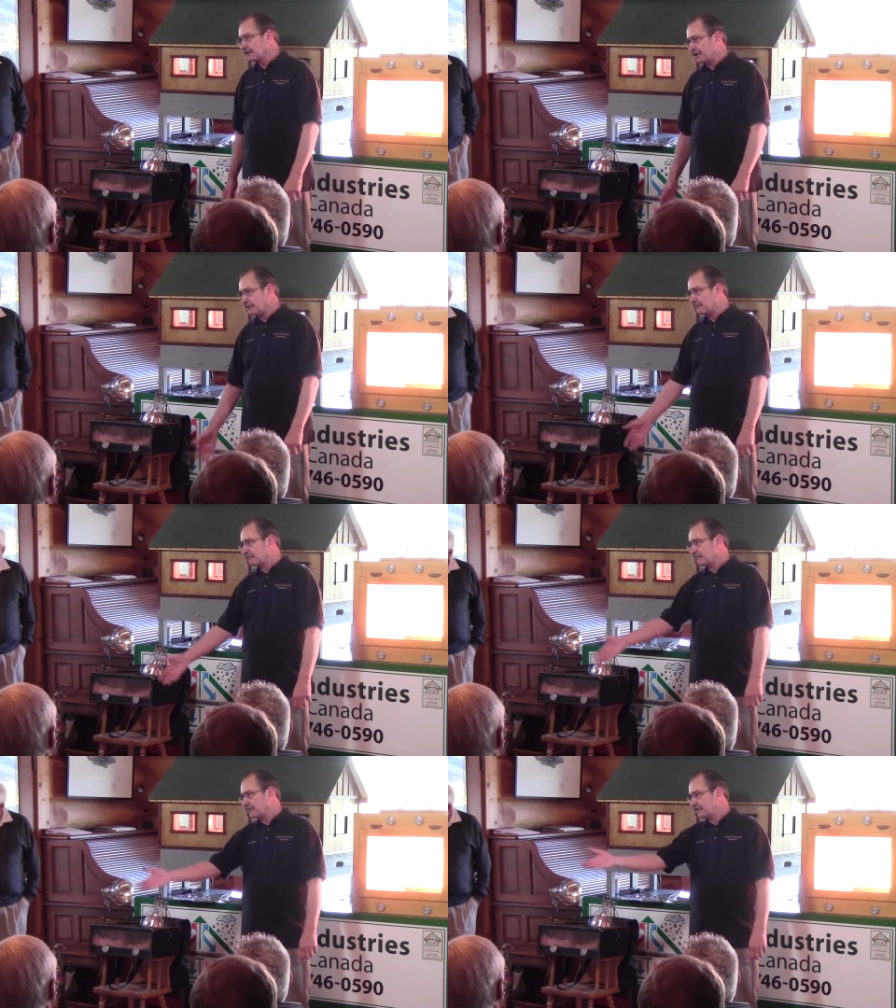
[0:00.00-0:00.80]
Now,
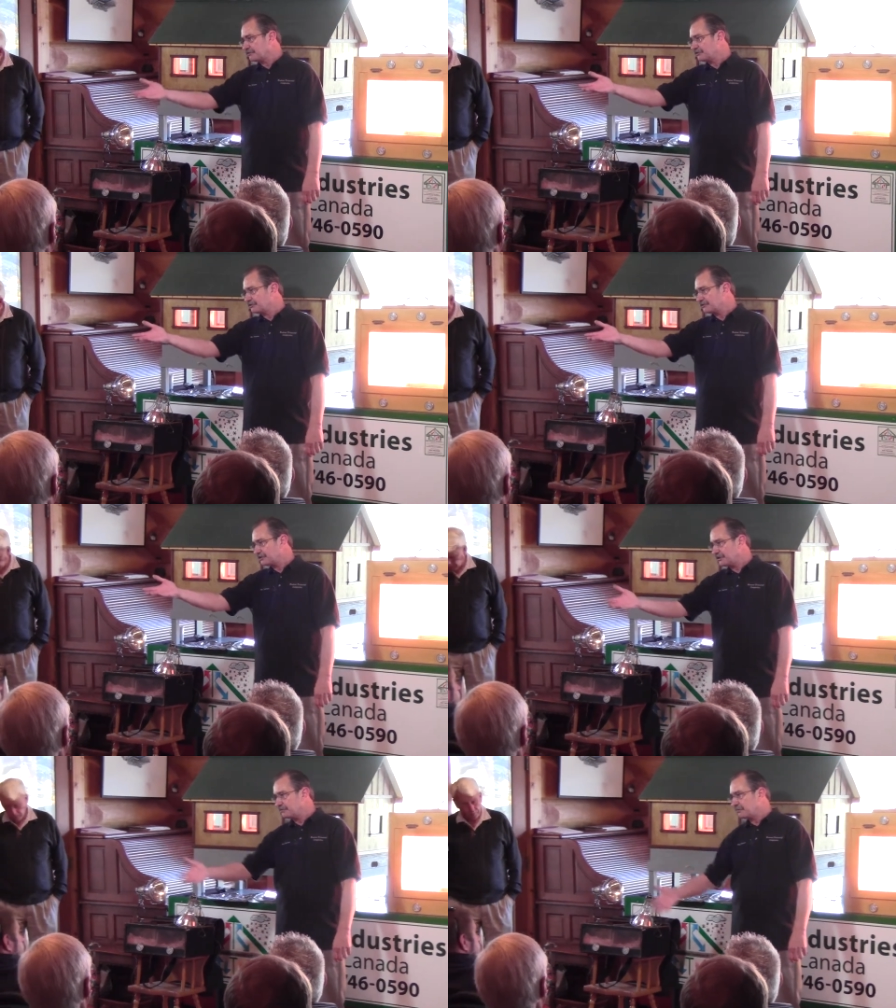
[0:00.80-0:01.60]
as you
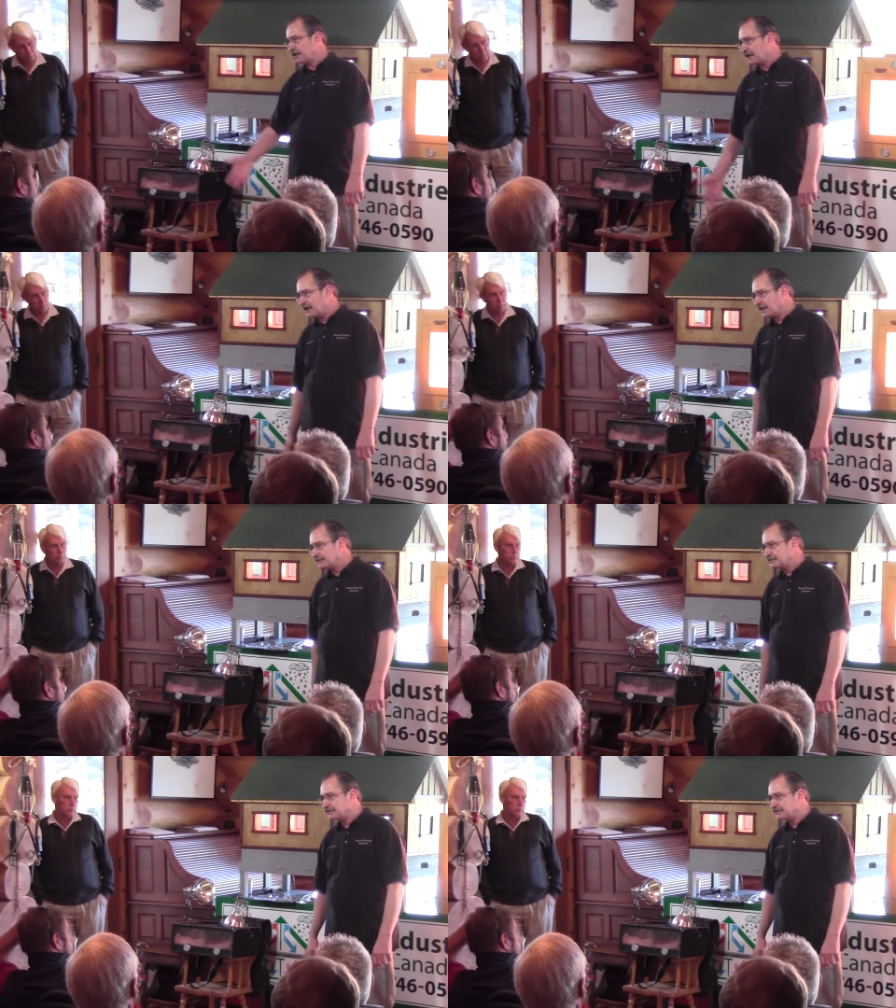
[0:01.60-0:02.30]
see behind